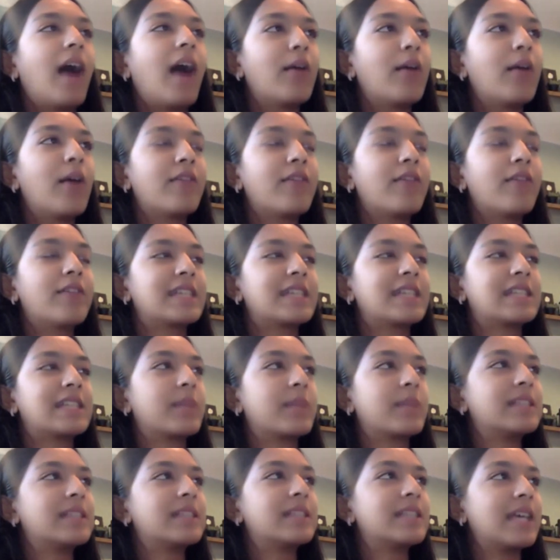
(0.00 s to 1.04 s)
I'd have to
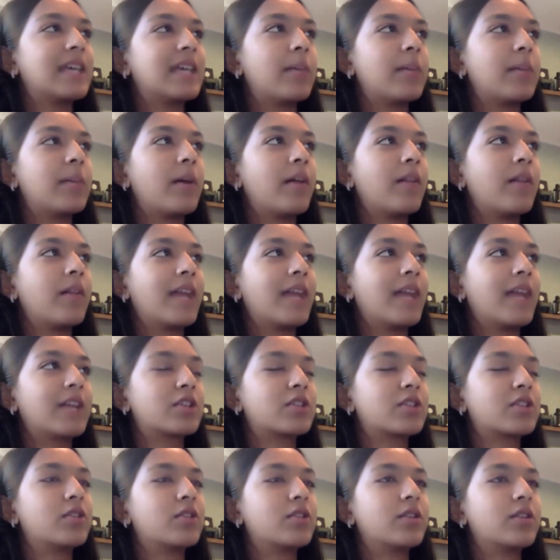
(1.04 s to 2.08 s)
explain to him
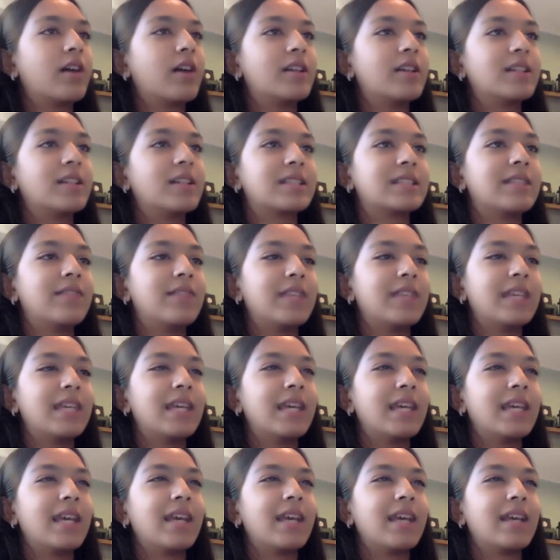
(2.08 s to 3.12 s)
electrical
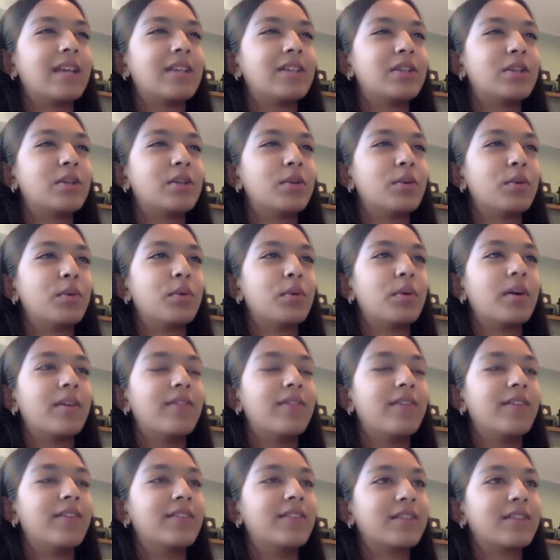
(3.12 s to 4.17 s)
conductivity to a
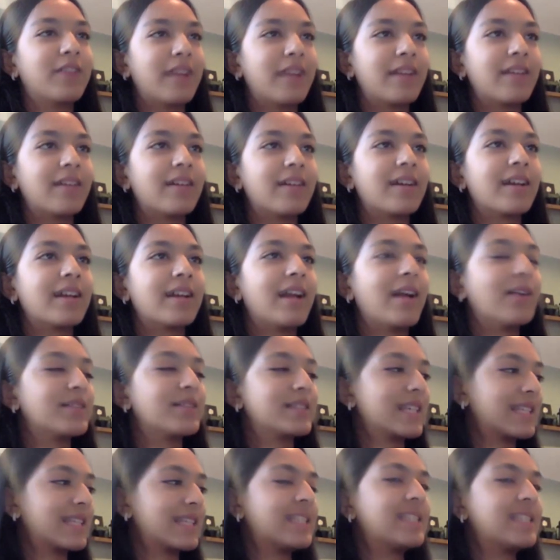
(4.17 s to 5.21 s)
fifth grader, and I
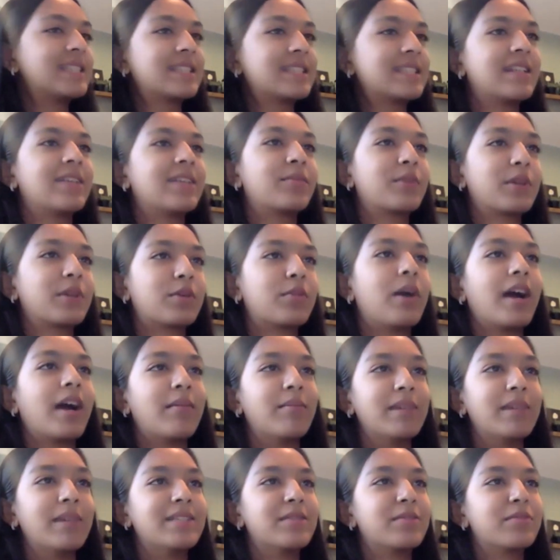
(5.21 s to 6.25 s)
was like, this is going to
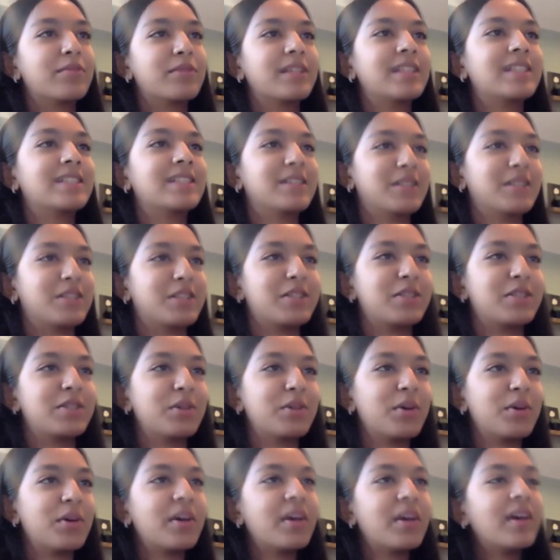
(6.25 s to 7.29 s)
require me to research
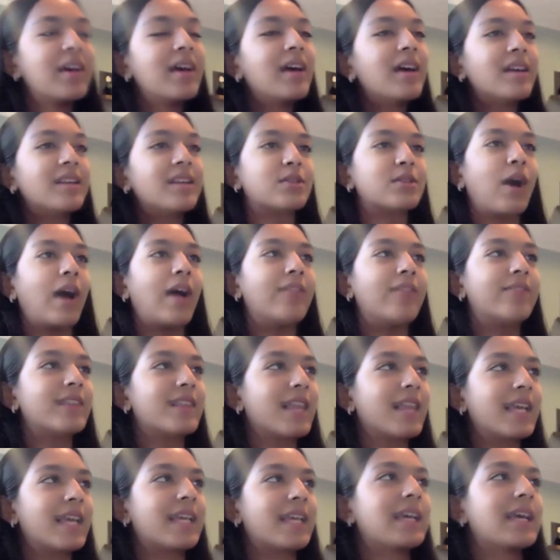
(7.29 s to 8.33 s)
too. So I
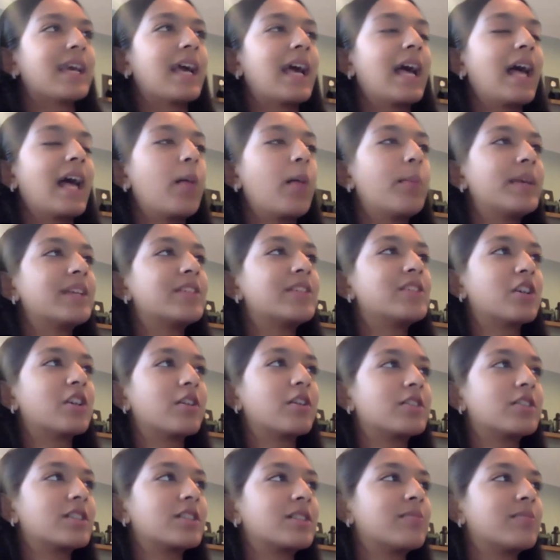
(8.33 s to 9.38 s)
feel like helping
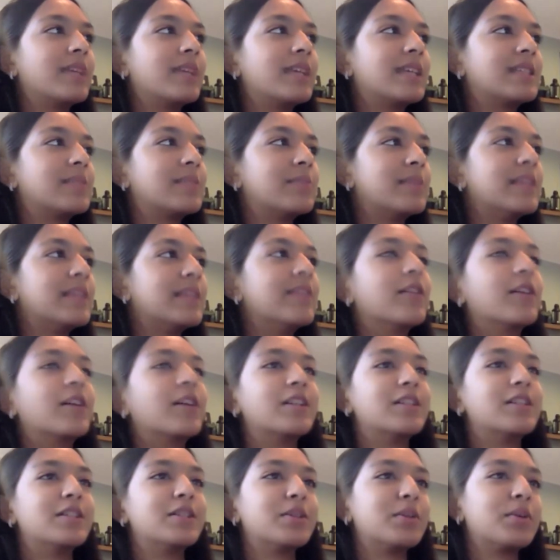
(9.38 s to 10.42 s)
children makes me
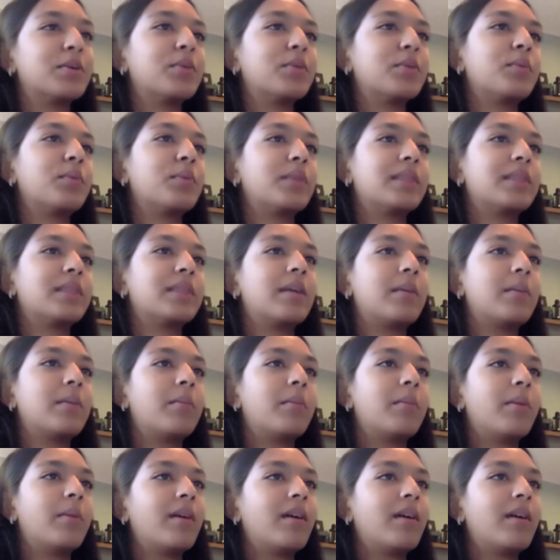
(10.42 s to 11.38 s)
learn too with them.